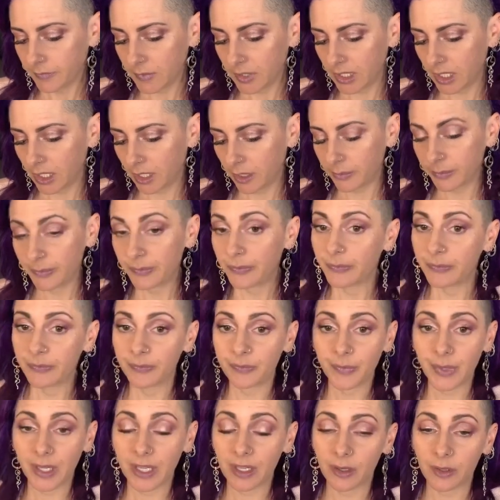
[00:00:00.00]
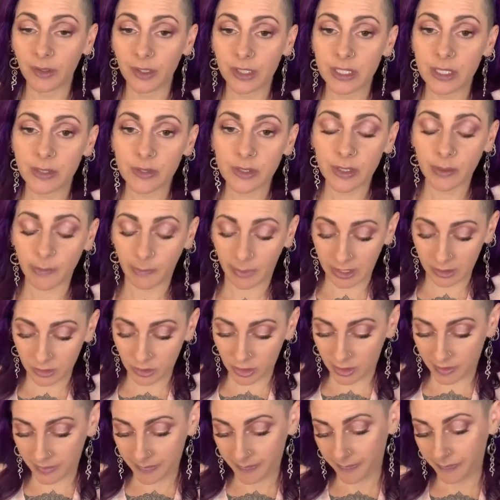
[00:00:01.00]
you know, you can only do so
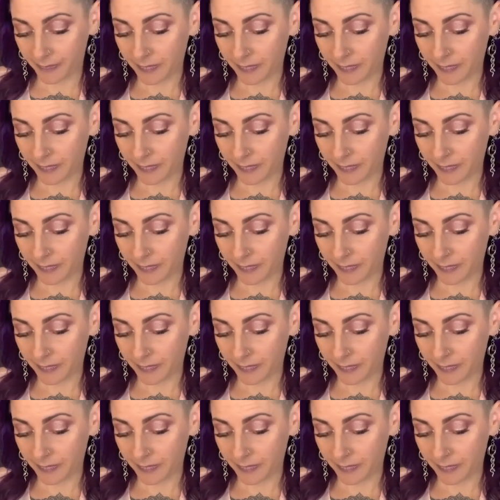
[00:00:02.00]
much.